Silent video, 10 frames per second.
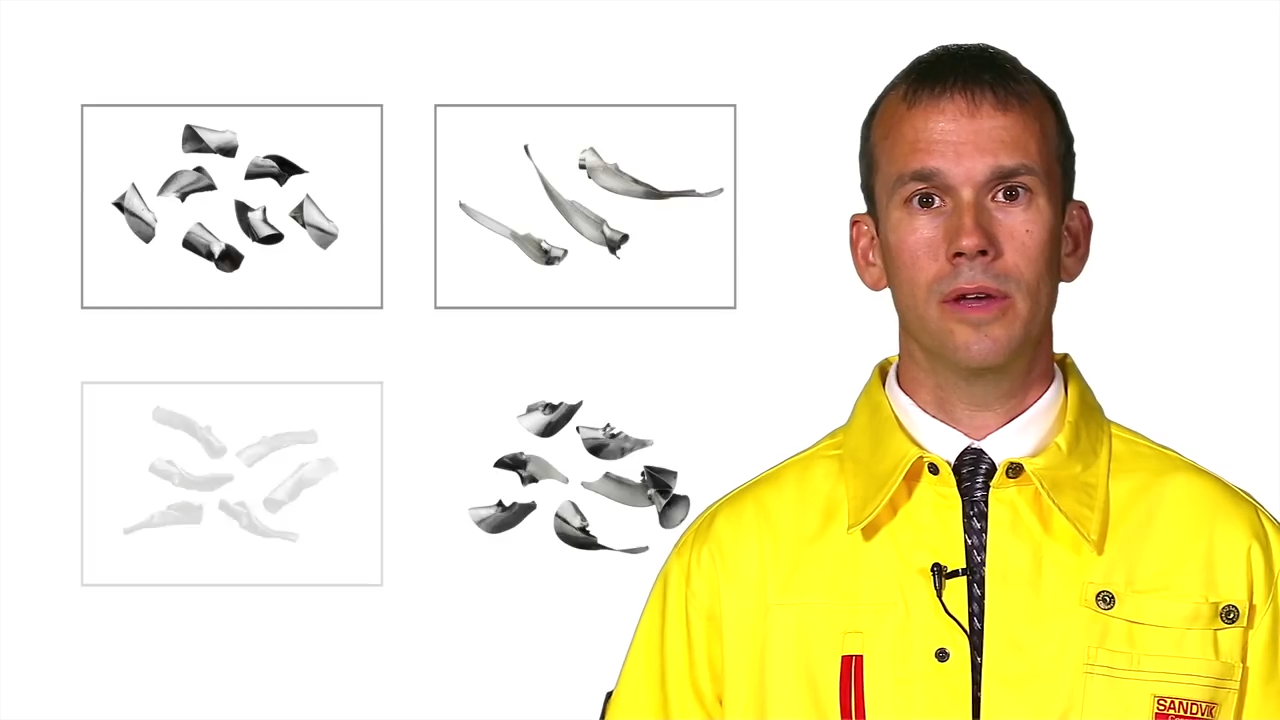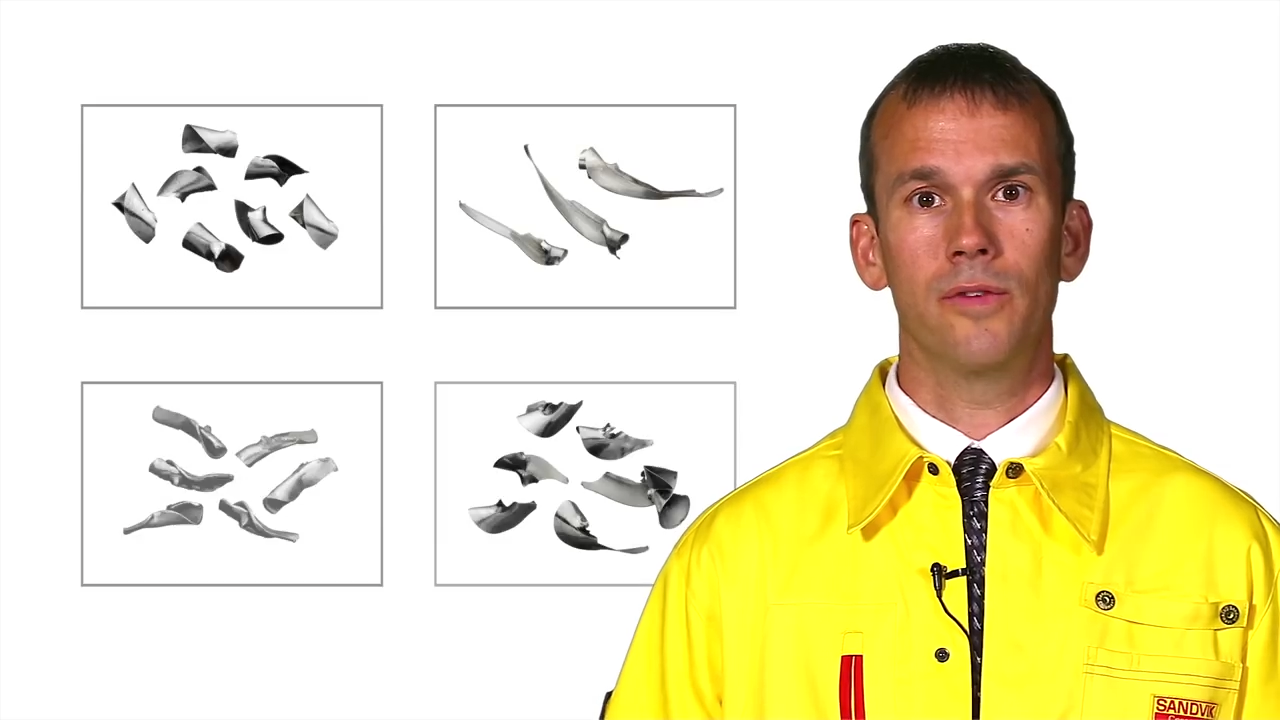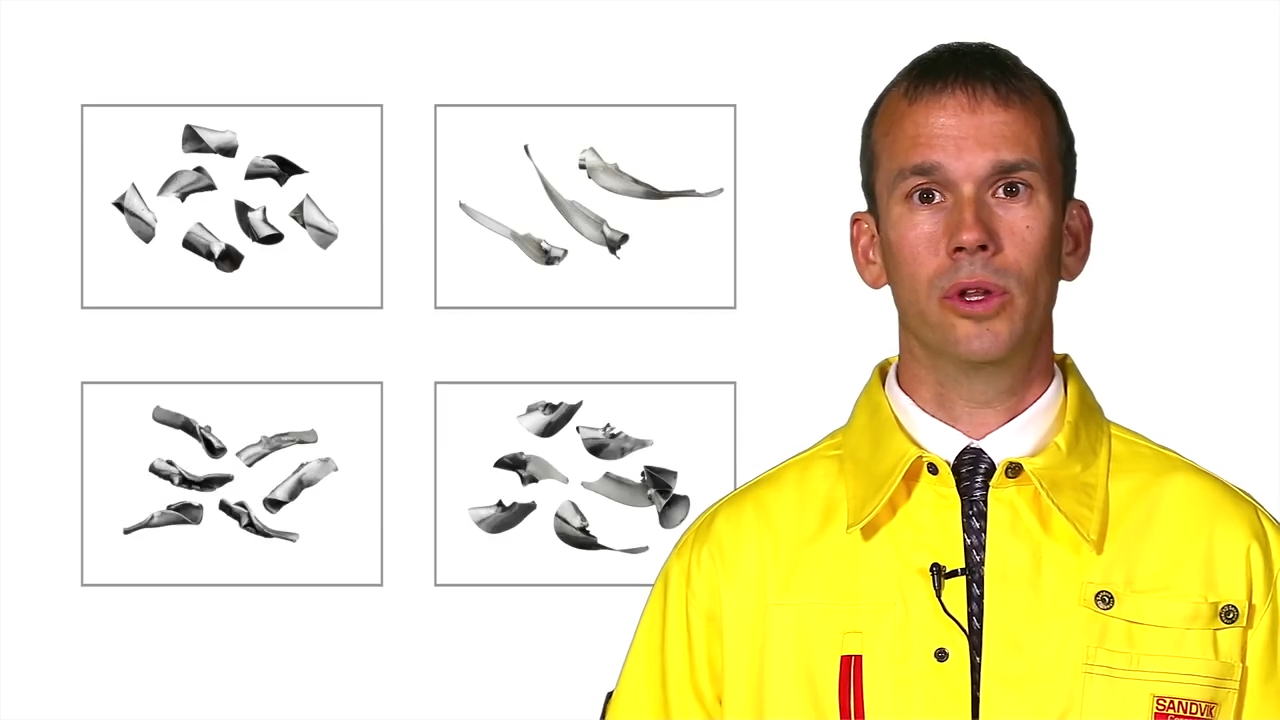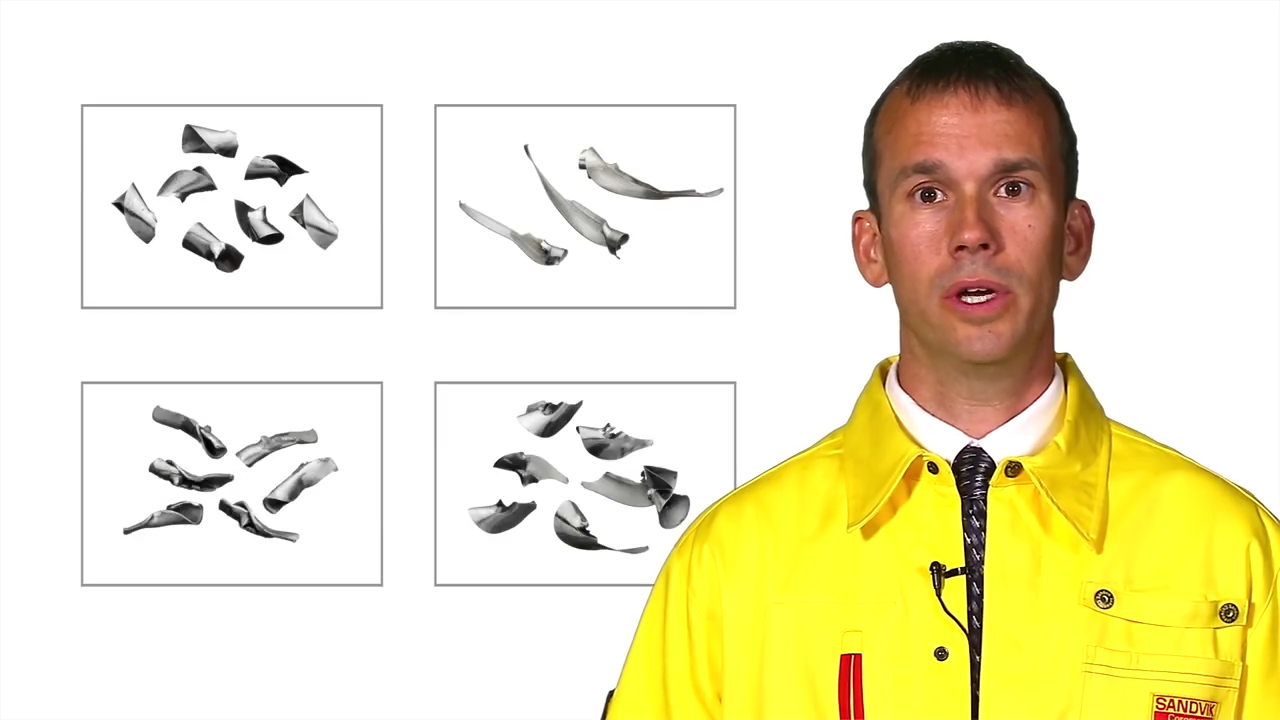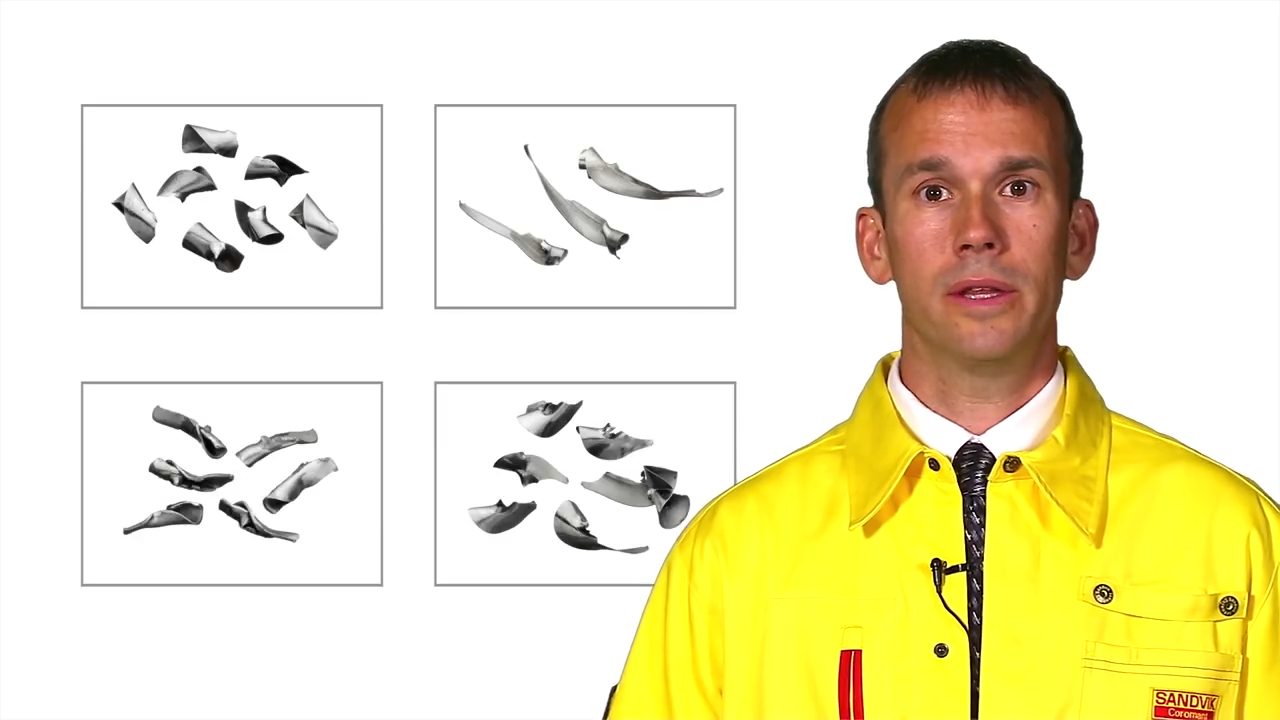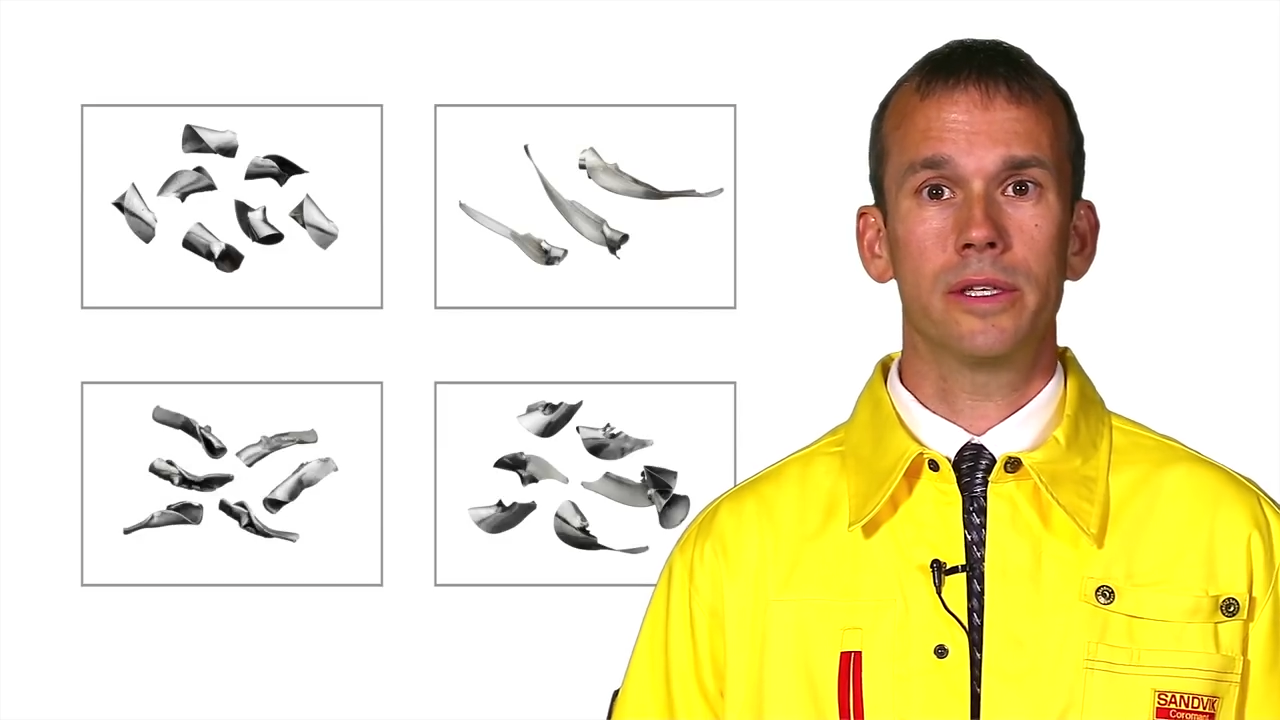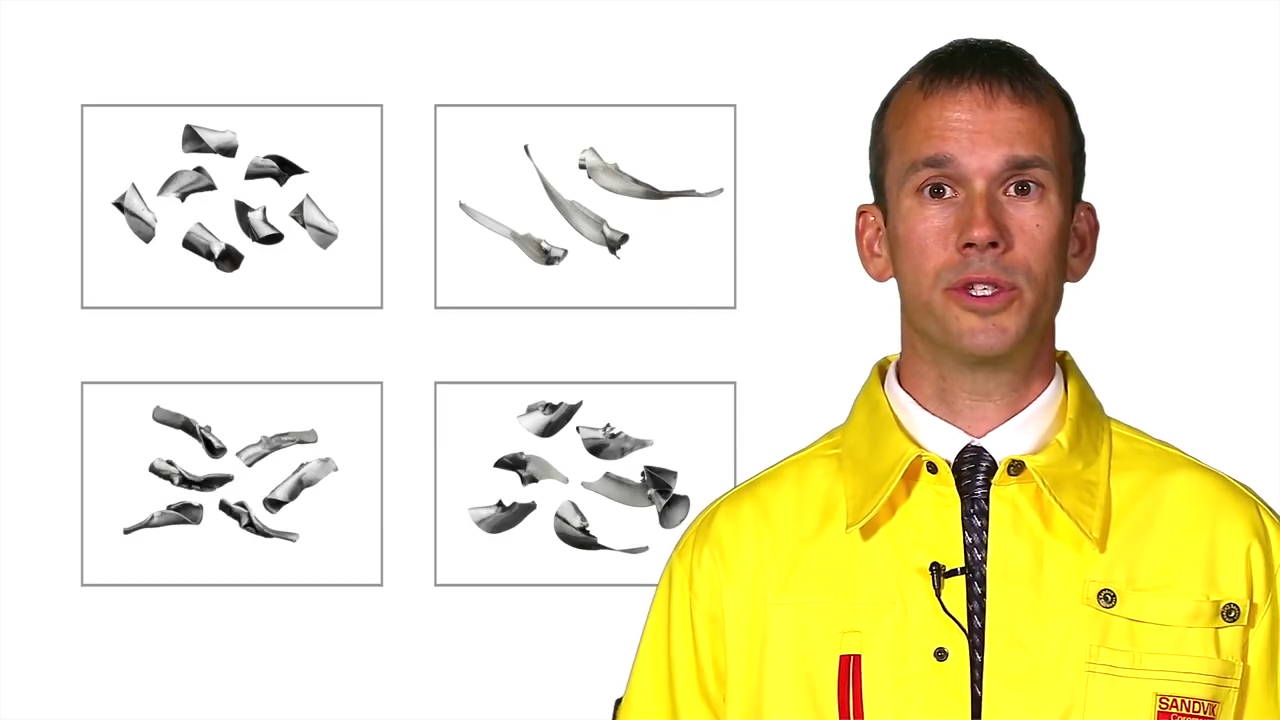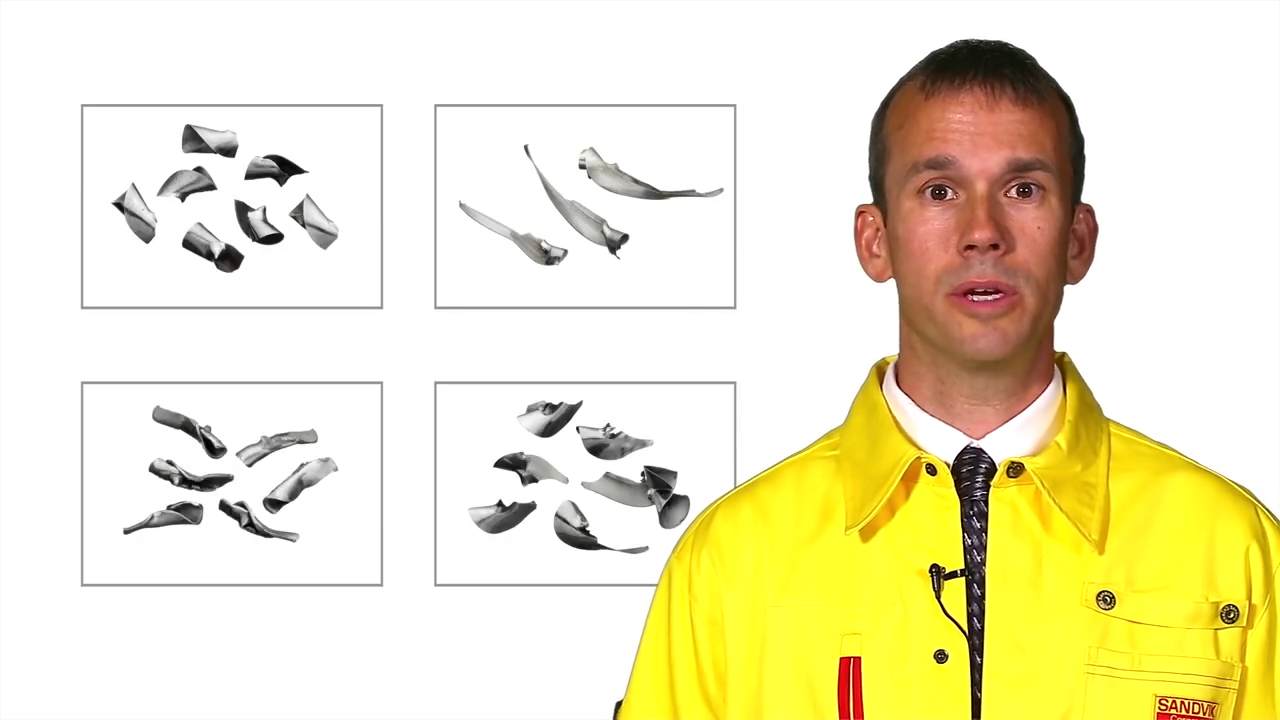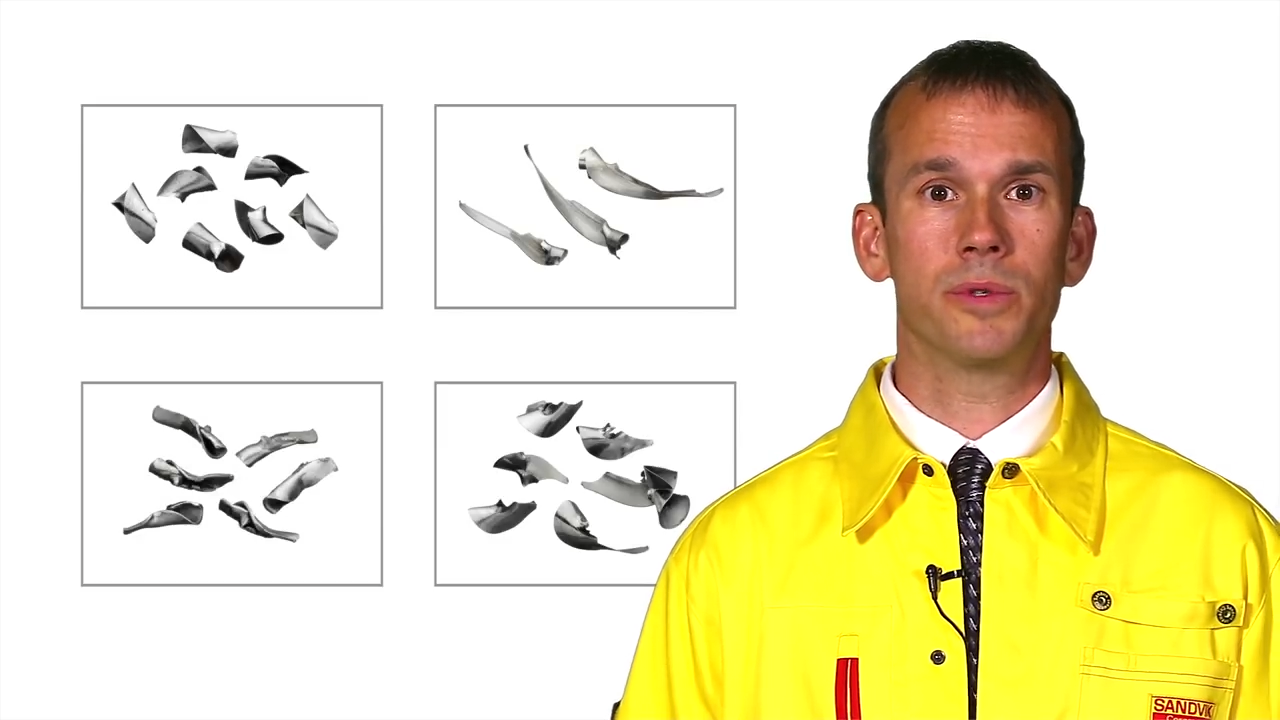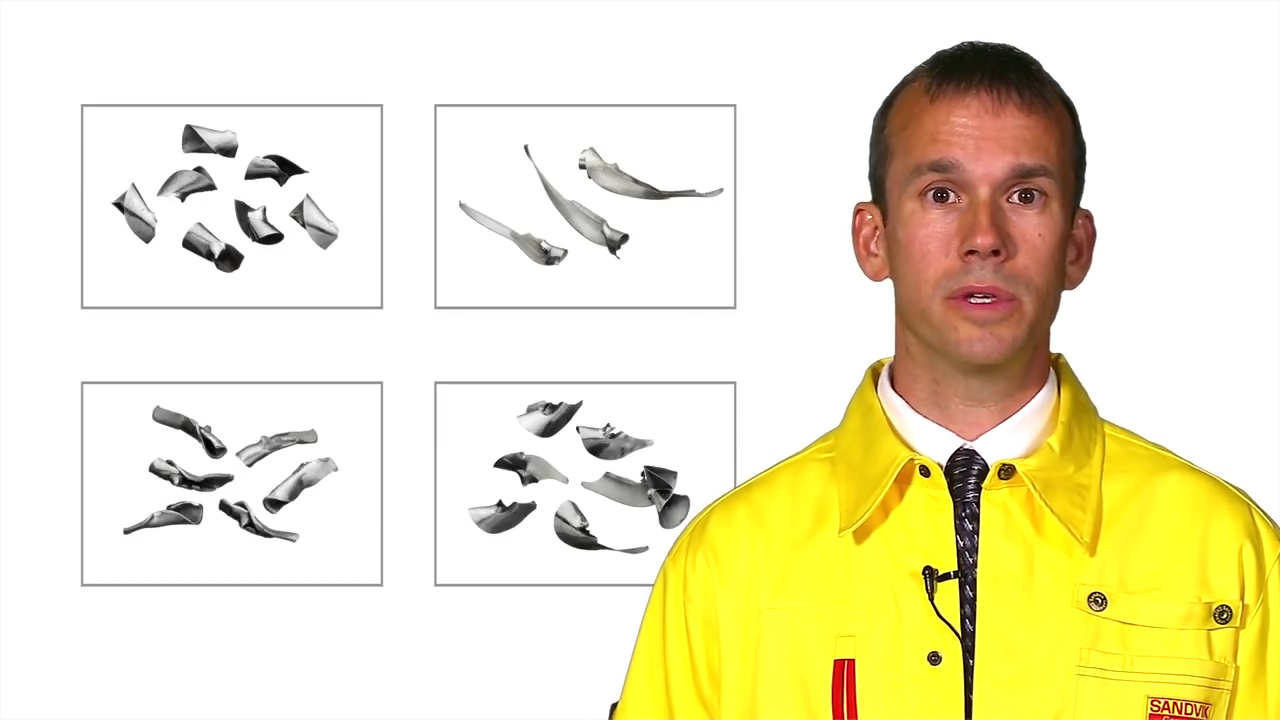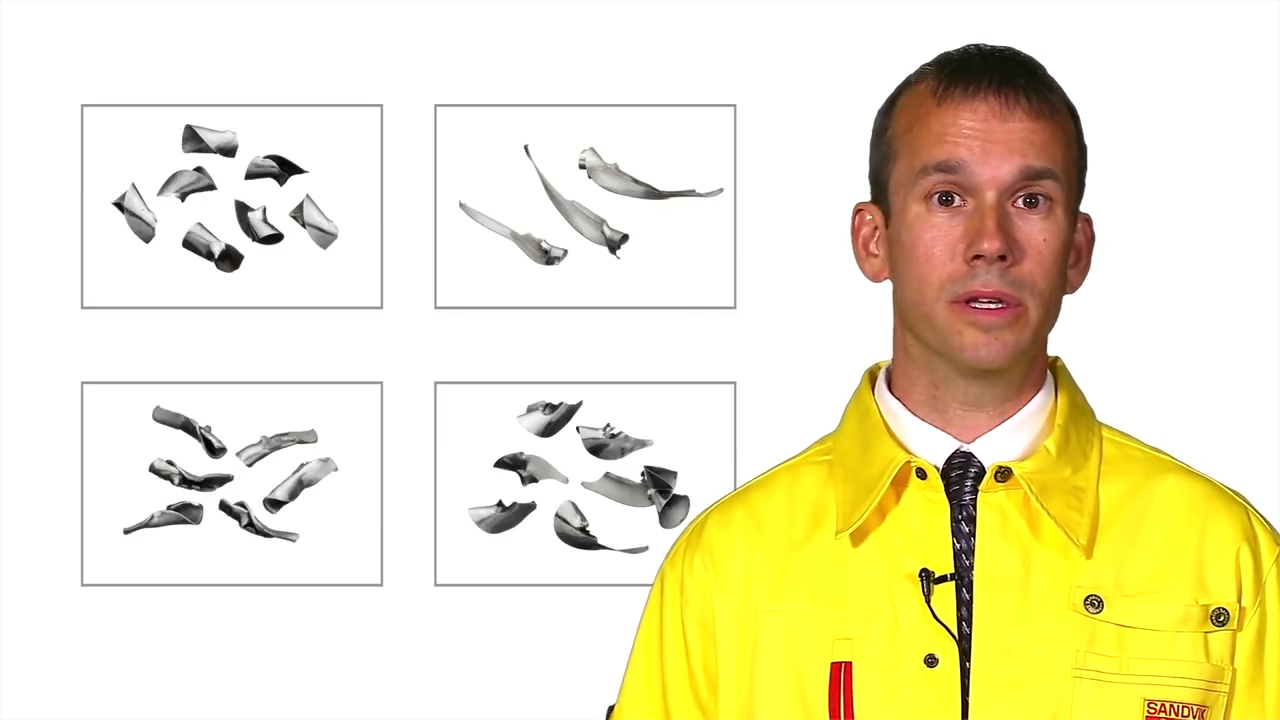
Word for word: If you look at the chips